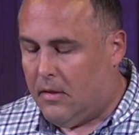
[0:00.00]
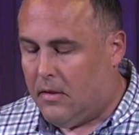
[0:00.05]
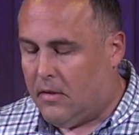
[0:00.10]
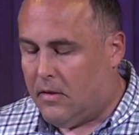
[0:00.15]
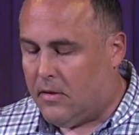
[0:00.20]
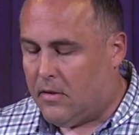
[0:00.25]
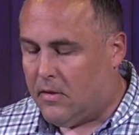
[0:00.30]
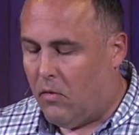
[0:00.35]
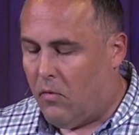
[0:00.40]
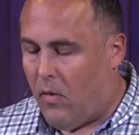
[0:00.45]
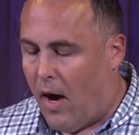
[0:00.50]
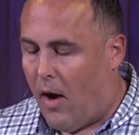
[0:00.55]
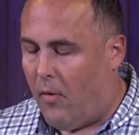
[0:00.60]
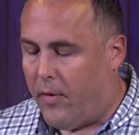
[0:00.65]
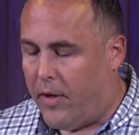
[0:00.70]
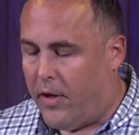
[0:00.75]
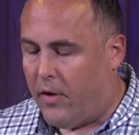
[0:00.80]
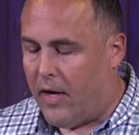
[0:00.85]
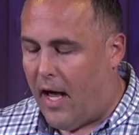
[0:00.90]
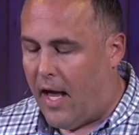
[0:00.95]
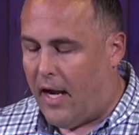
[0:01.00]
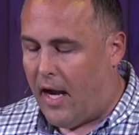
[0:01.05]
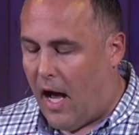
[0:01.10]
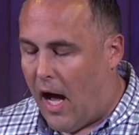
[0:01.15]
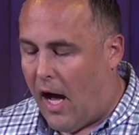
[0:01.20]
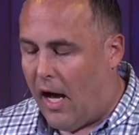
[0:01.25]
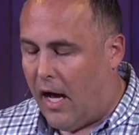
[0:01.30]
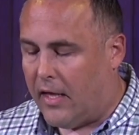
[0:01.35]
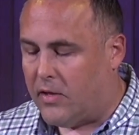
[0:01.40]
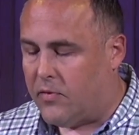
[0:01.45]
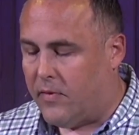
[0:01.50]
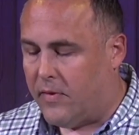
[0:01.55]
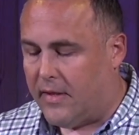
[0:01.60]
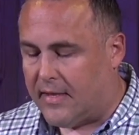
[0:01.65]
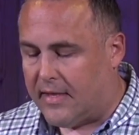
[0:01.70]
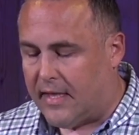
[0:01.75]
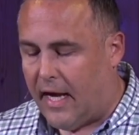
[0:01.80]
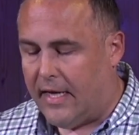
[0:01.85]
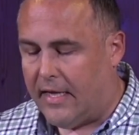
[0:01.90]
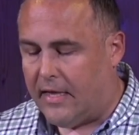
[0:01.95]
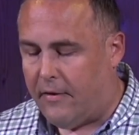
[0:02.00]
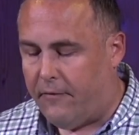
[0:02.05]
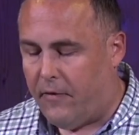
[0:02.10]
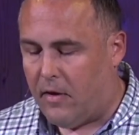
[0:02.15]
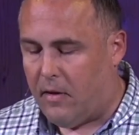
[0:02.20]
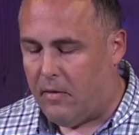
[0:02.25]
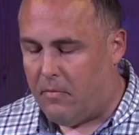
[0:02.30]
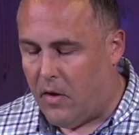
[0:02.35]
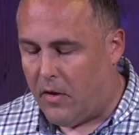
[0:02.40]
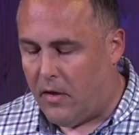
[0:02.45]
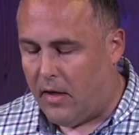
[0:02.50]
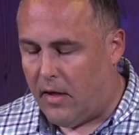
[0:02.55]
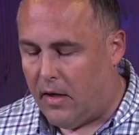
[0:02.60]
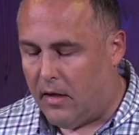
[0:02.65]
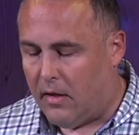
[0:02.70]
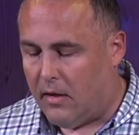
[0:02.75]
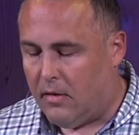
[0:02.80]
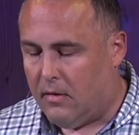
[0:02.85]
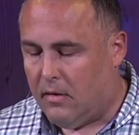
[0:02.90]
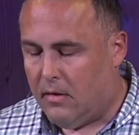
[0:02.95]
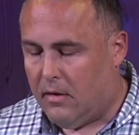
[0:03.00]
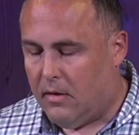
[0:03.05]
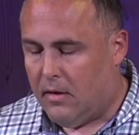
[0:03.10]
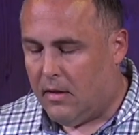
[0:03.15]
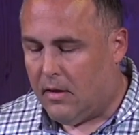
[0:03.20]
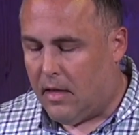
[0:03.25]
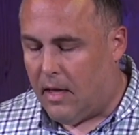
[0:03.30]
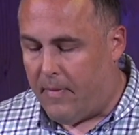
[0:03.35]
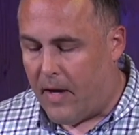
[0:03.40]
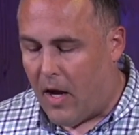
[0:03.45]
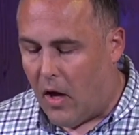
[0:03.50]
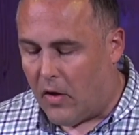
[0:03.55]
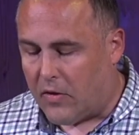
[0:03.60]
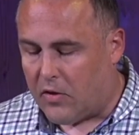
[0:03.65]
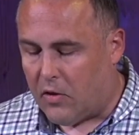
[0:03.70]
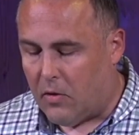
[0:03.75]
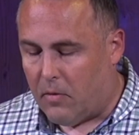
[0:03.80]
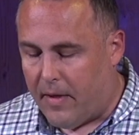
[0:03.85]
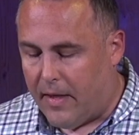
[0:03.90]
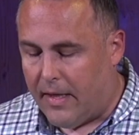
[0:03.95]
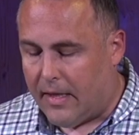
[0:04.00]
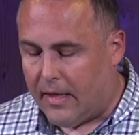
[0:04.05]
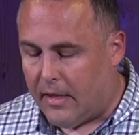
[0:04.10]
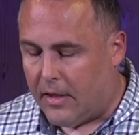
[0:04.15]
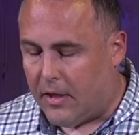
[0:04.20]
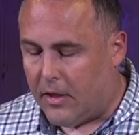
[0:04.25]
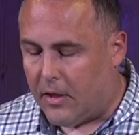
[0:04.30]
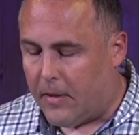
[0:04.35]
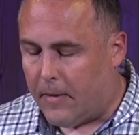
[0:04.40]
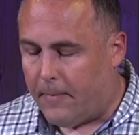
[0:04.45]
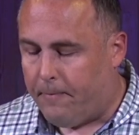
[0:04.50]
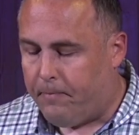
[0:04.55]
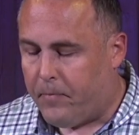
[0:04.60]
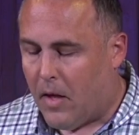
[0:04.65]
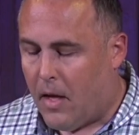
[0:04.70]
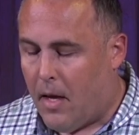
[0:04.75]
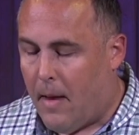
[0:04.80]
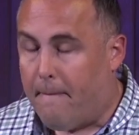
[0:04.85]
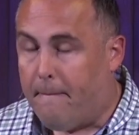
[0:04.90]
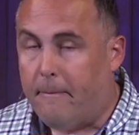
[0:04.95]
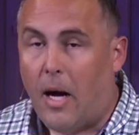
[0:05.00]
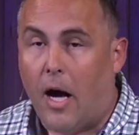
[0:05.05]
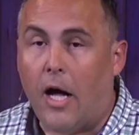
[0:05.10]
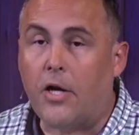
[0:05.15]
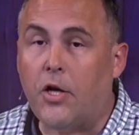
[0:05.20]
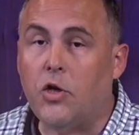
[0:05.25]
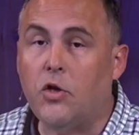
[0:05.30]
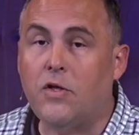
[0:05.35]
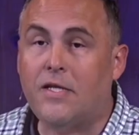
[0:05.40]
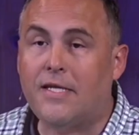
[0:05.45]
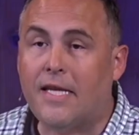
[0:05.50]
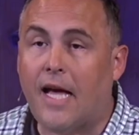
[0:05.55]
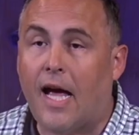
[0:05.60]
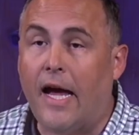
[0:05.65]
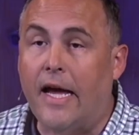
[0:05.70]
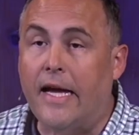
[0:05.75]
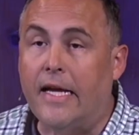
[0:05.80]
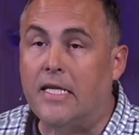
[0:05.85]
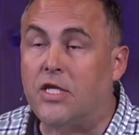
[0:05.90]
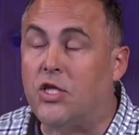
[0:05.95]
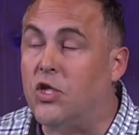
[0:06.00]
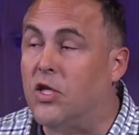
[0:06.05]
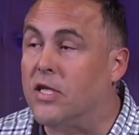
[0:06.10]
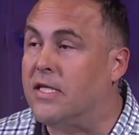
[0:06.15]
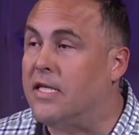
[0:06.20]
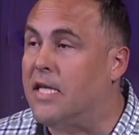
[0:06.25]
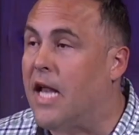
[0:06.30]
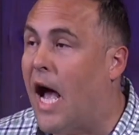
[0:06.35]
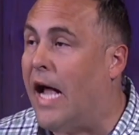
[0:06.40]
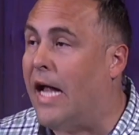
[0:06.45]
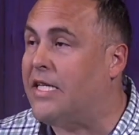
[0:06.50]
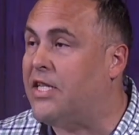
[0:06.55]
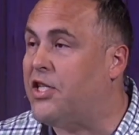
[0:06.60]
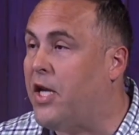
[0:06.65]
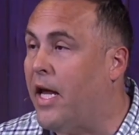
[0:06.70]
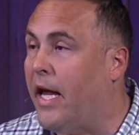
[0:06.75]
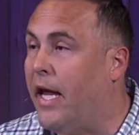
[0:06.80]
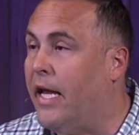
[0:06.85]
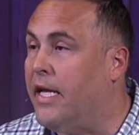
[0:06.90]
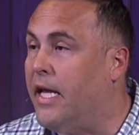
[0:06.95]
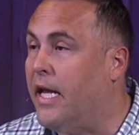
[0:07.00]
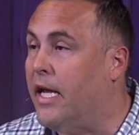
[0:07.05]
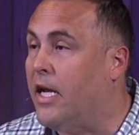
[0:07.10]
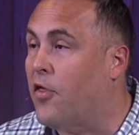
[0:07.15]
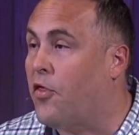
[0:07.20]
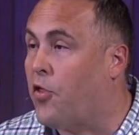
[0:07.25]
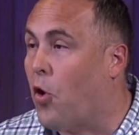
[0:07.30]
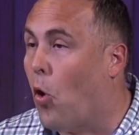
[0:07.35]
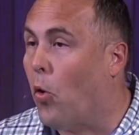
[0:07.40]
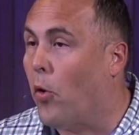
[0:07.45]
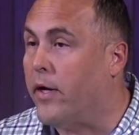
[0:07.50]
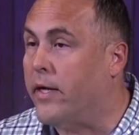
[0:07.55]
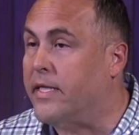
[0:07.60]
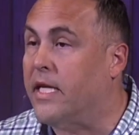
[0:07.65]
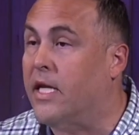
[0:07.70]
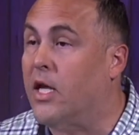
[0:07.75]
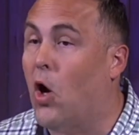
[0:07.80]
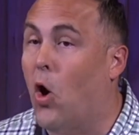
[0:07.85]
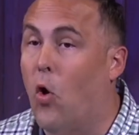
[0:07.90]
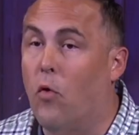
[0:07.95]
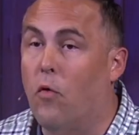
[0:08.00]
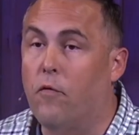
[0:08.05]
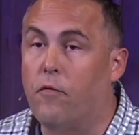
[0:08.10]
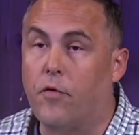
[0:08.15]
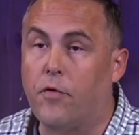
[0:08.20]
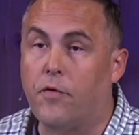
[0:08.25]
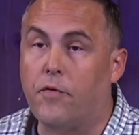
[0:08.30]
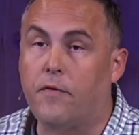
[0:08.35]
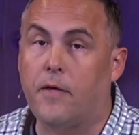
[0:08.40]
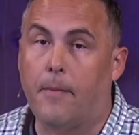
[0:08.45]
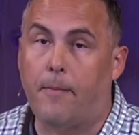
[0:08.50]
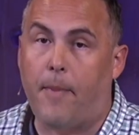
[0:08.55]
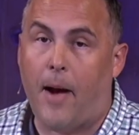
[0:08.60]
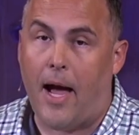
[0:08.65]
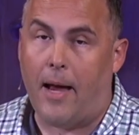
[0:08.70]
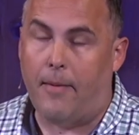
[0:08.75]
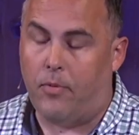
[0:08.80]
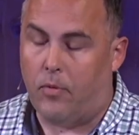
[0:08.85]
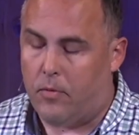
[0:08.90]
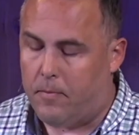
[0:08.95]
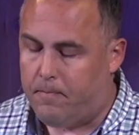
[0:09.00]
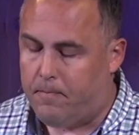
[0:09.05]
So while we are not odds with the scientific community, let me also be clear Modern science does not stand in authority over the Bible.